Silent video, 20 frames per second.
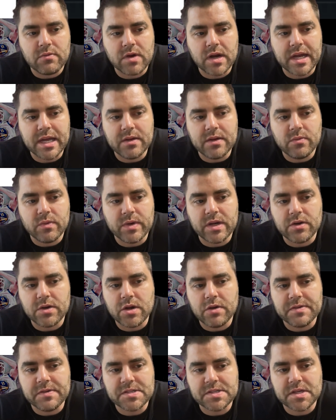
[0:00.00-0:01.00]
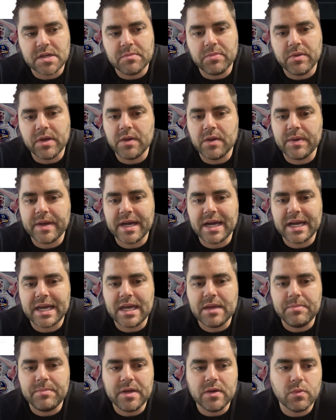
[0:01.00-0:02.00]
right? We don't know if he's going to play, and we got
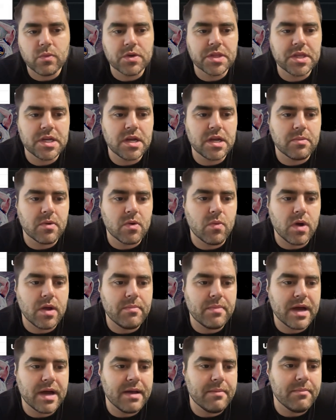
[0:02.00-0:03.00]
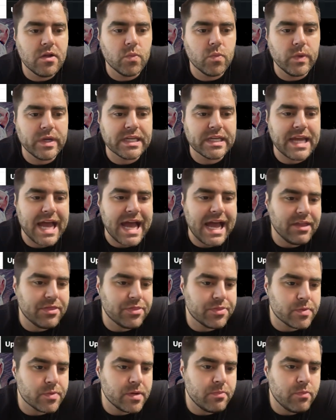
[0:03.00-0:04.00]
KP. We're the number 1 by a mile. We can
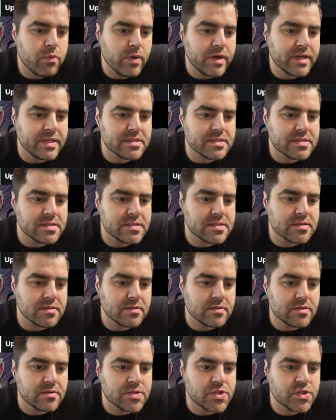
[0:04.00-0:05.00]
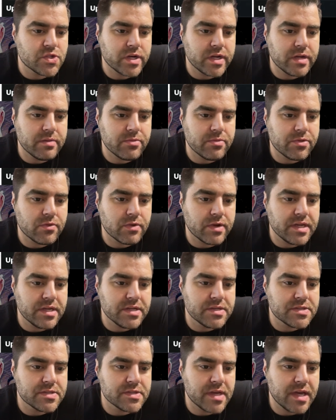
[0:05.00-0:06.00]
add 3 points, stream
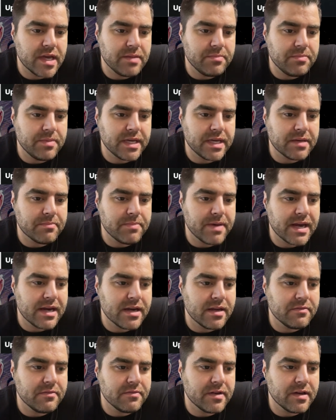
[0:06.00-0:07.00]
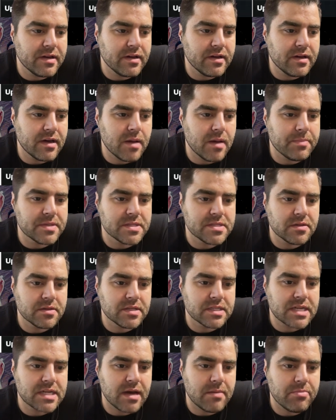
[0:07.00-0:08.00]
threes, and be competitive up until
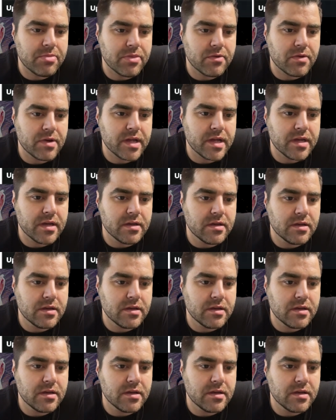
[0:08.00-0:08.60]
the top 3.